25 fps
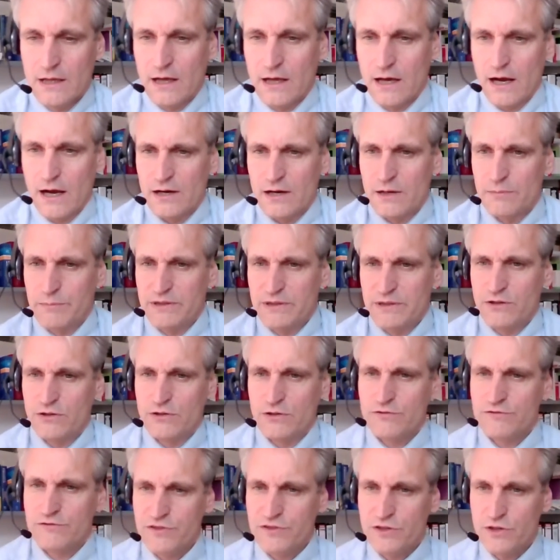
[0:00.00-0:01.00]
are a bit
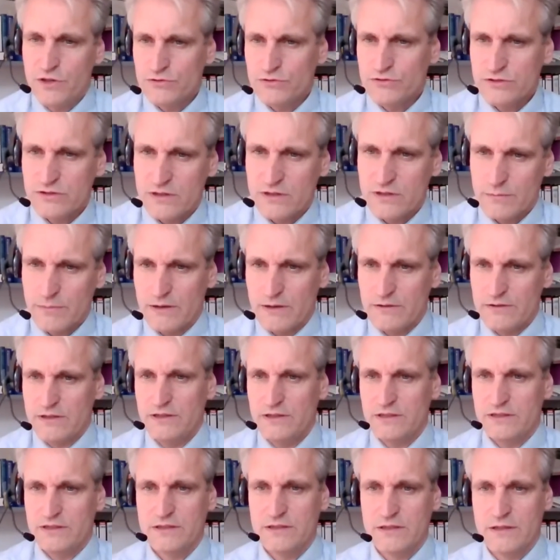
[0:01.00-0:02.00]
confused about
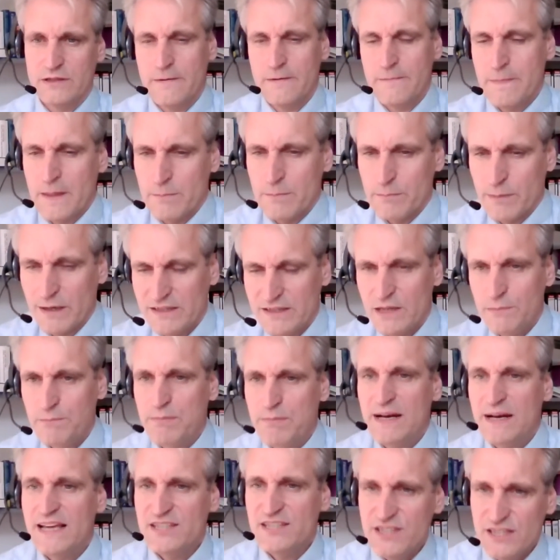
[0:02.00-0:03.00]
this
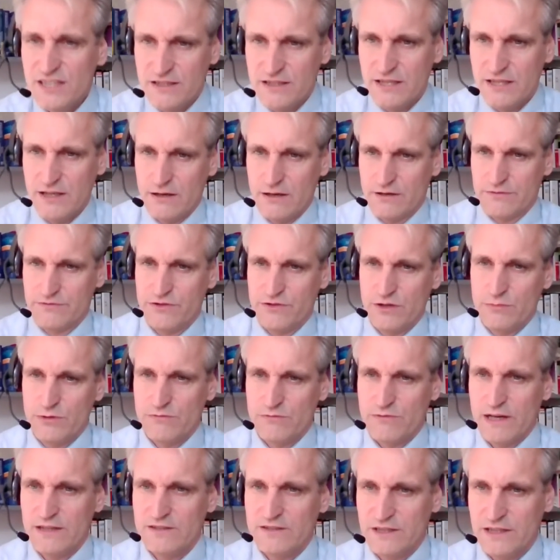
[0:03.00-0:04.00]
multiplicity of human
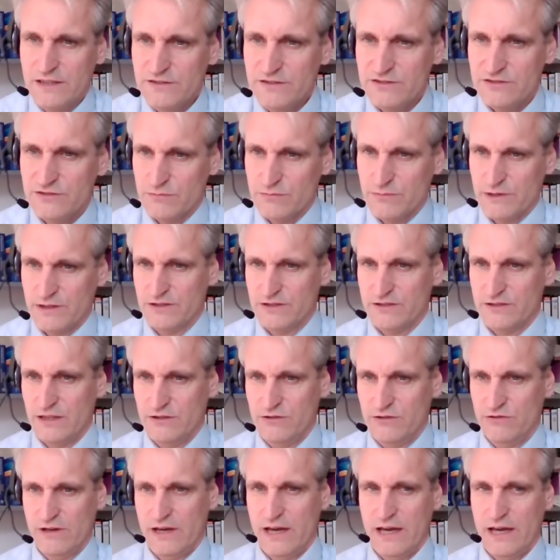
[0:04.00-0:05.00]
rights instruments
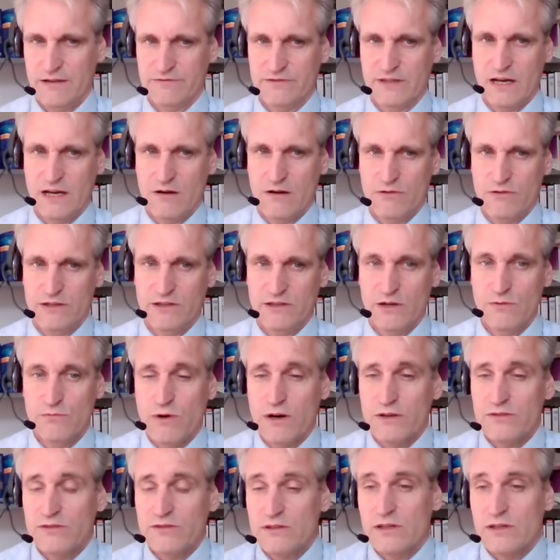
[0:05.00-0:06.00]
that you have now. And they
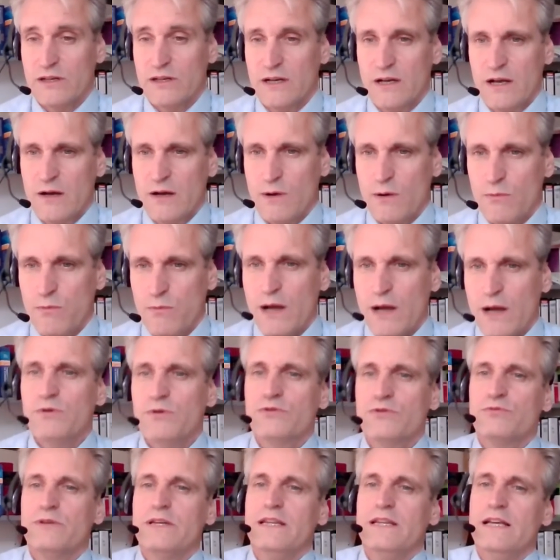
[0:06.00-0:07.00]
wonder, well, why
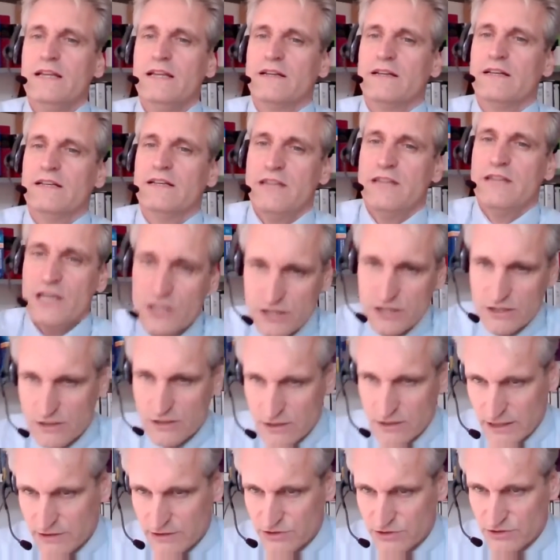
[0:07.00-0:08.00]
would we need an
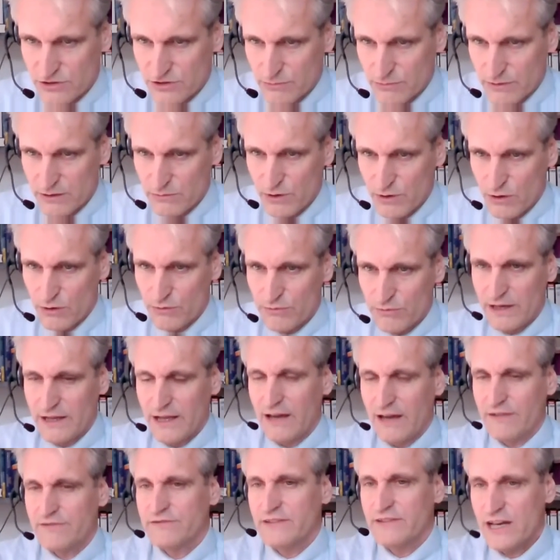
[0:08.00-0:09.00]
additional instrument? We already
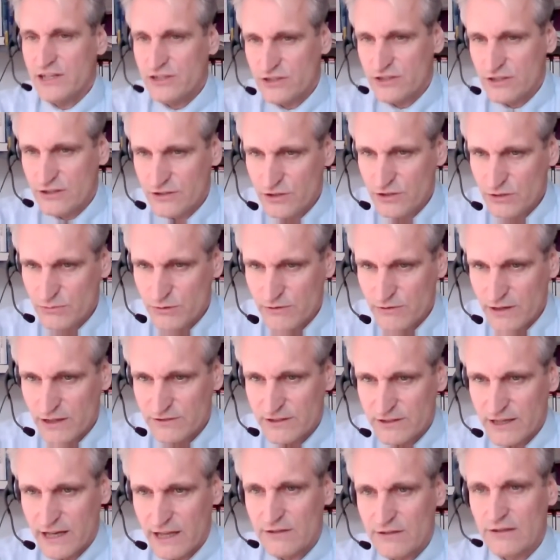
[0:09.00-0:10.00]
have national human
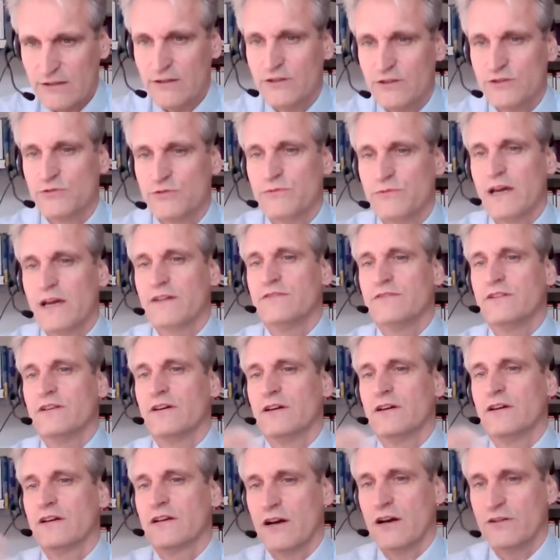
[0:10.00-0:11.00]
rights catalogs. We have
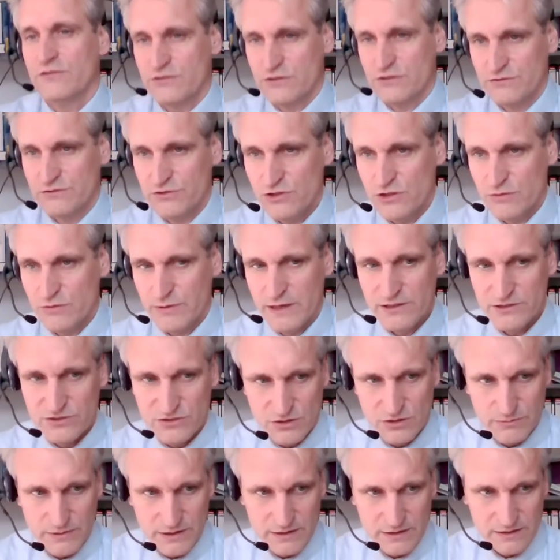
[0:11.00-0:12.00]
the Council of Europe
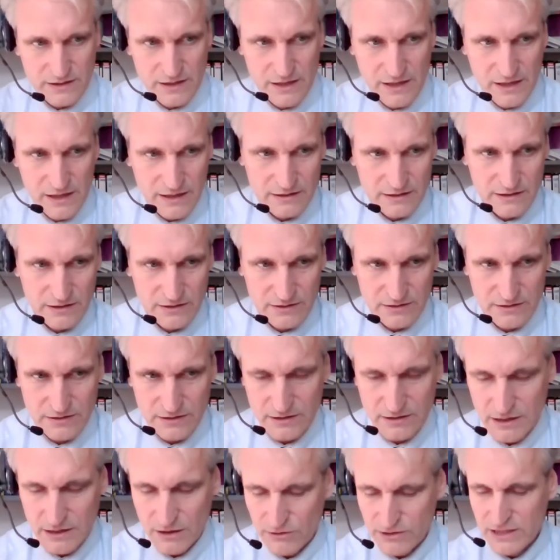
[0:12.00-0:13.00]
instrument that uh,
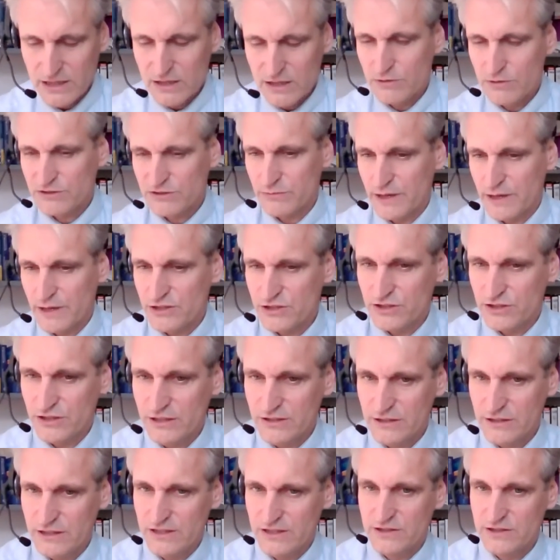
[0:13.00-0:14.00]
Carolina was
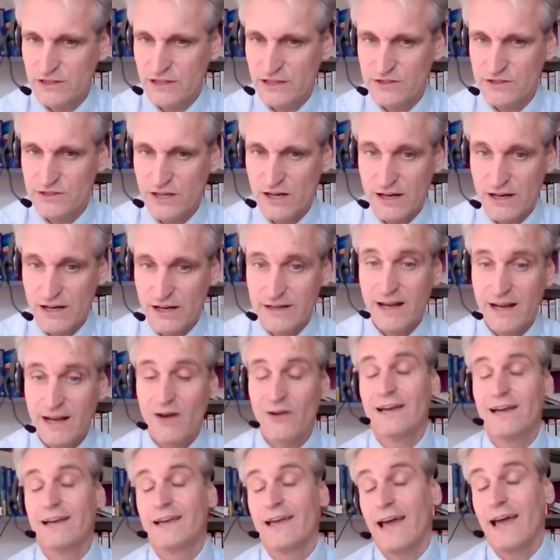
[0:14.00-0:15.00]
mentioning, the ECHR, and now
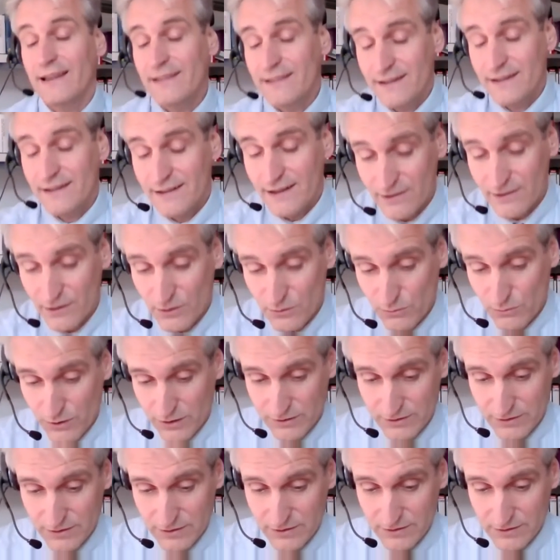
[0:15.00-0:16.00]
again, another
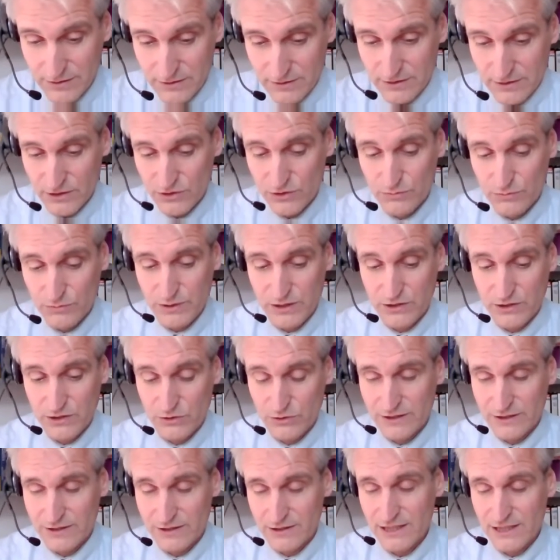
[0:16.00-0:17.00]
one, the, the European
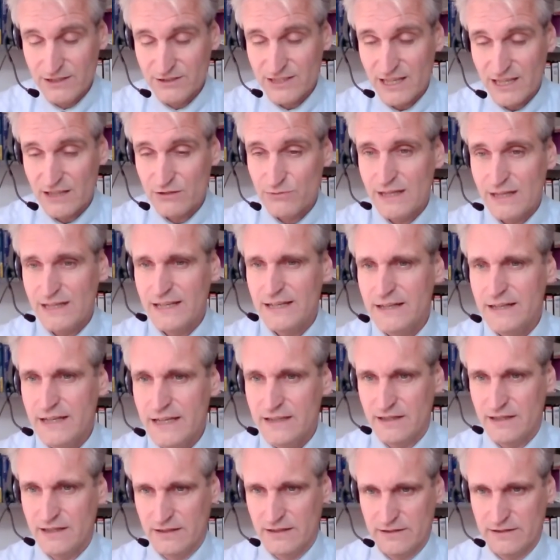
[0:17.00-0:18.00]
Union. Is that really
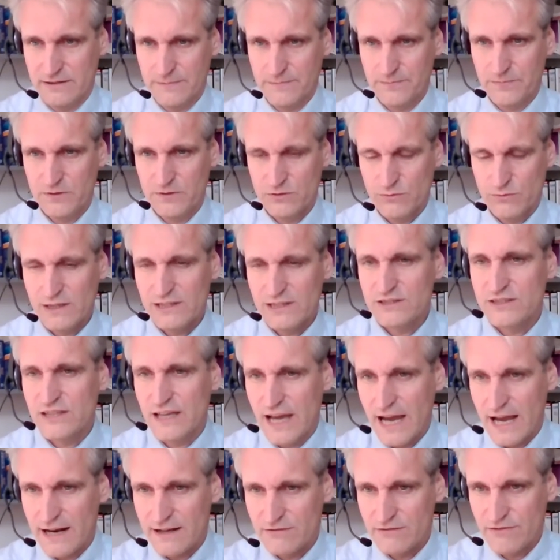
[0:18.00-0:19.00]
needed? So what is the
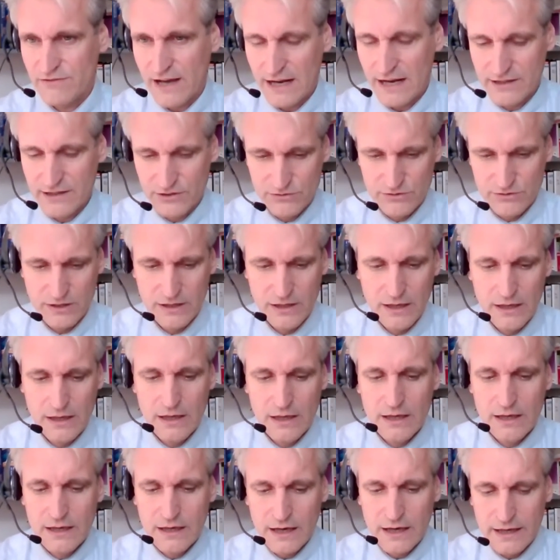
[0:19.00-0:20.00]
added value?
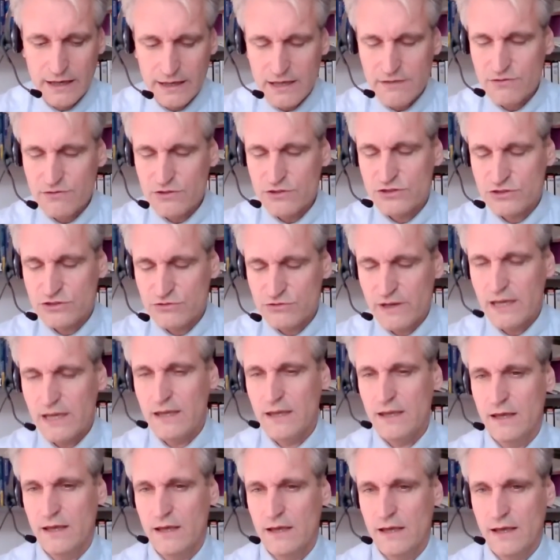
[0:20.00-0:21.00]
And I give you
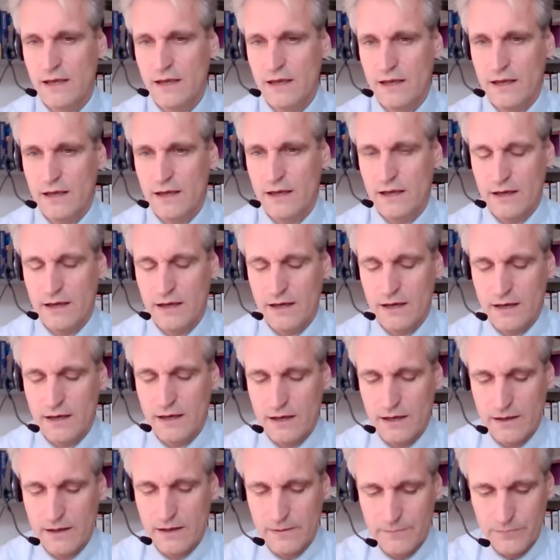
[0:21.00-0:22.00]
three,
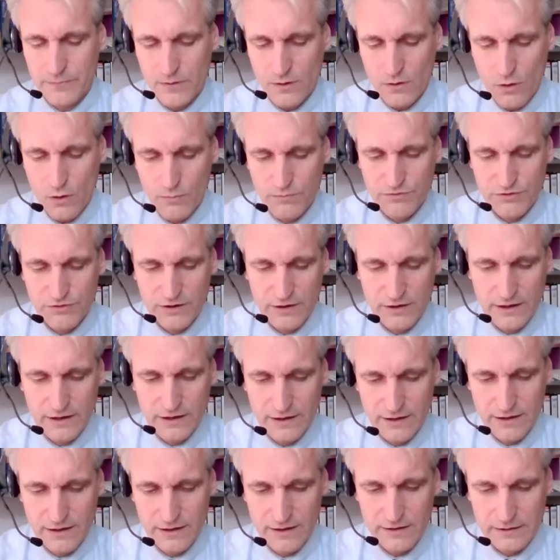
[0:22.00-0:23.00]
um,
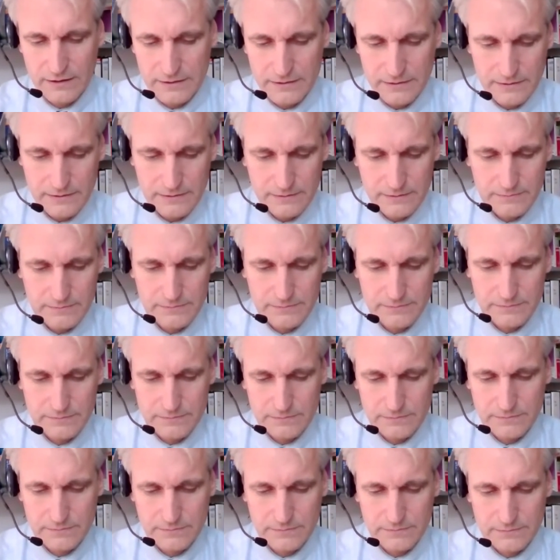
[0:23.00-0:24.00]
hopefully uh,
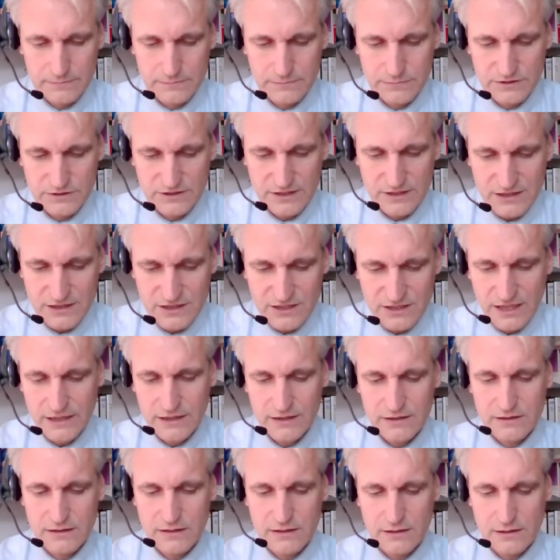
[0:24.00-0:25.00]

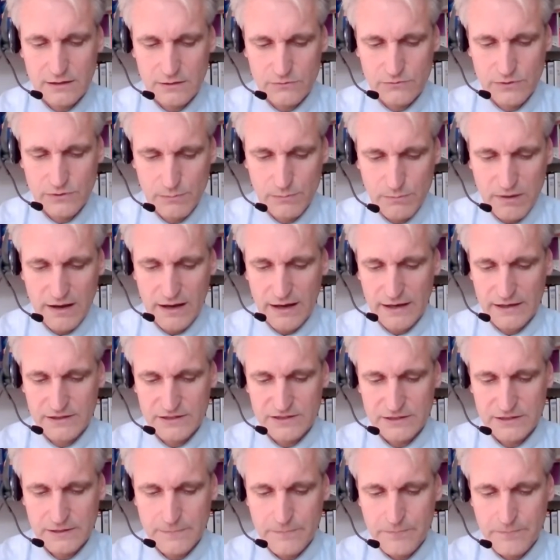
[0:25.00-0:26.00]
succinct
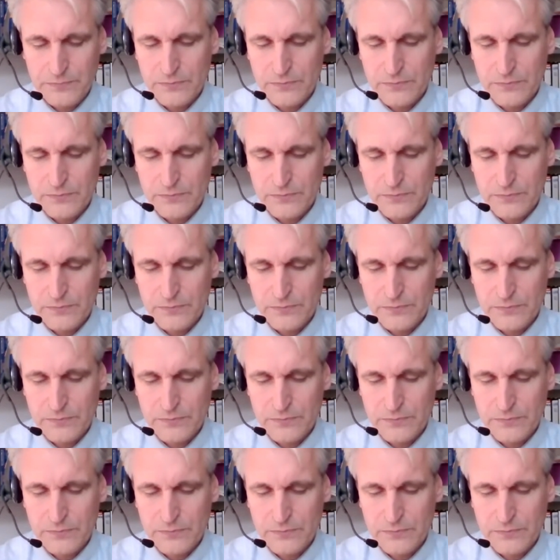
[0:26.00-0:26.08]
replies.